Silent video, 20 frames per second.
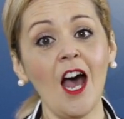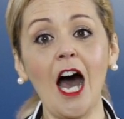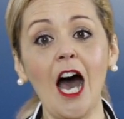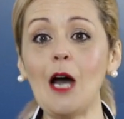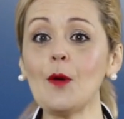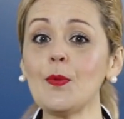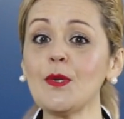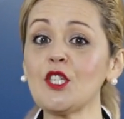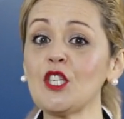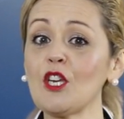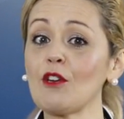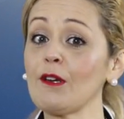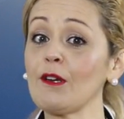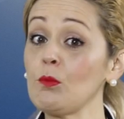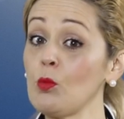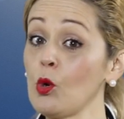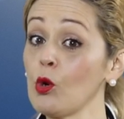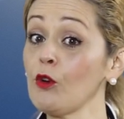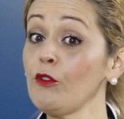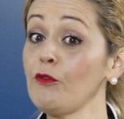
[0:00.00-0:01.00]
I'll be
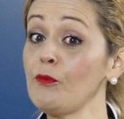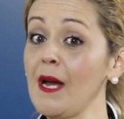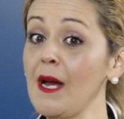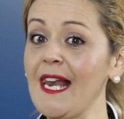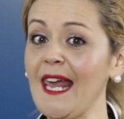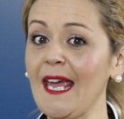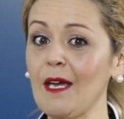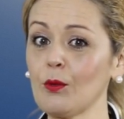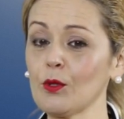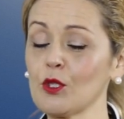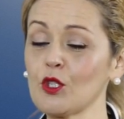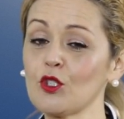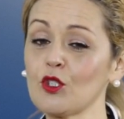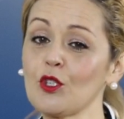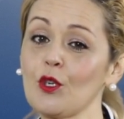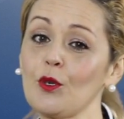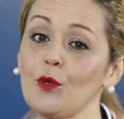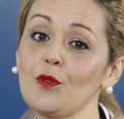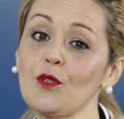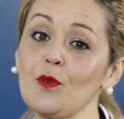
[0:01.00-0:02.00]
sharing more of my
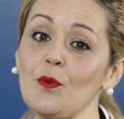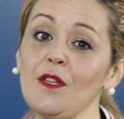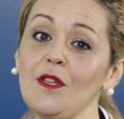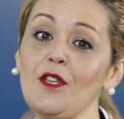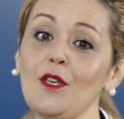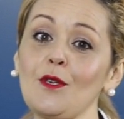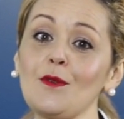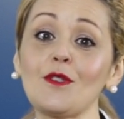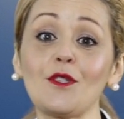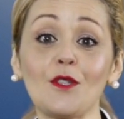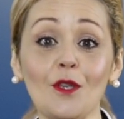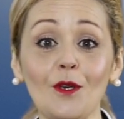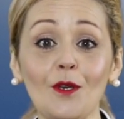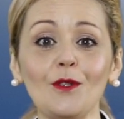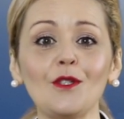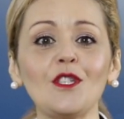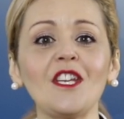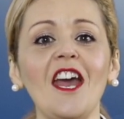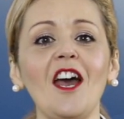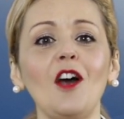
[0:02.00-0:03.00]
language tools with you
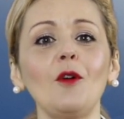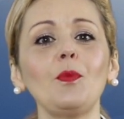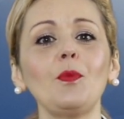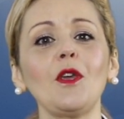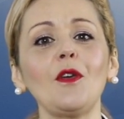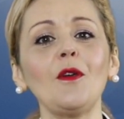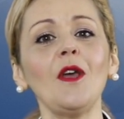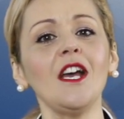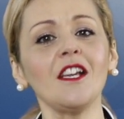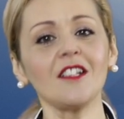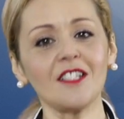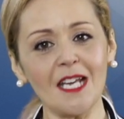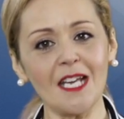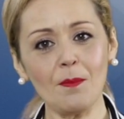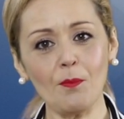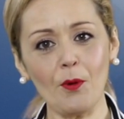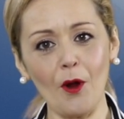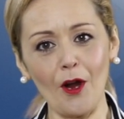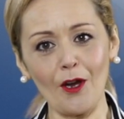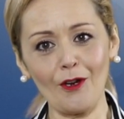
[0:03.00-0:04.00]
soon to help you
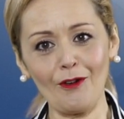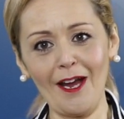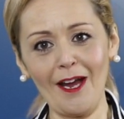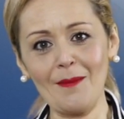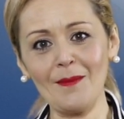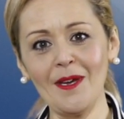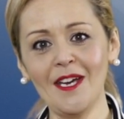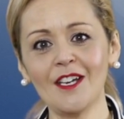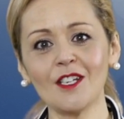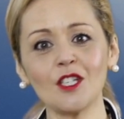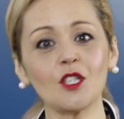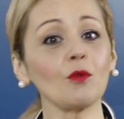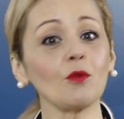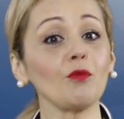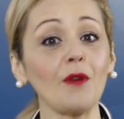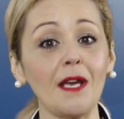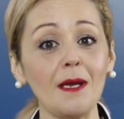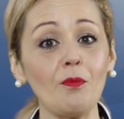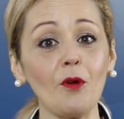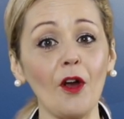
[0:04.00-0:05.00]
deprogram, to
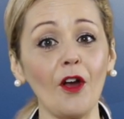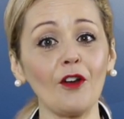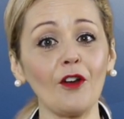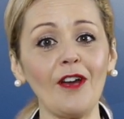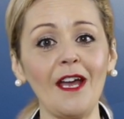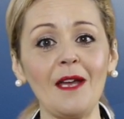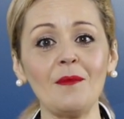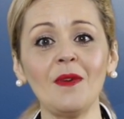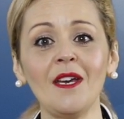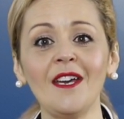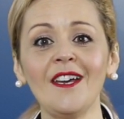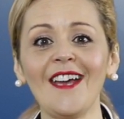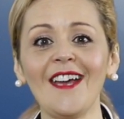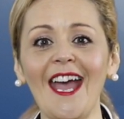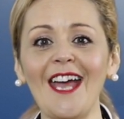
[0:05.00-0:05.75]
reprogram,